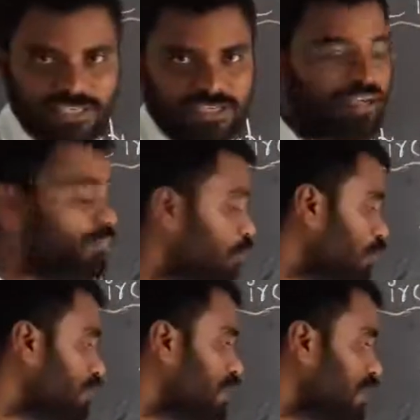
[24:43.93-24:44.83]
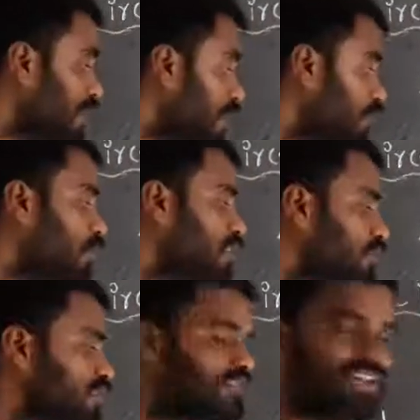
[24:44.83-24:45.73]
Moreover, whatever the
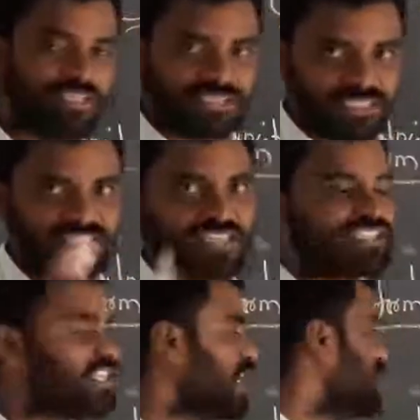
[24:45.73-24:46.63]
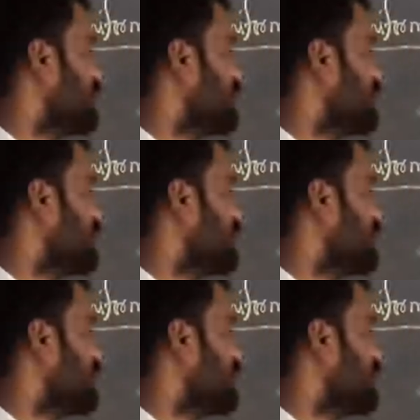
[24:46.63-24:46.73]
velocities are changed,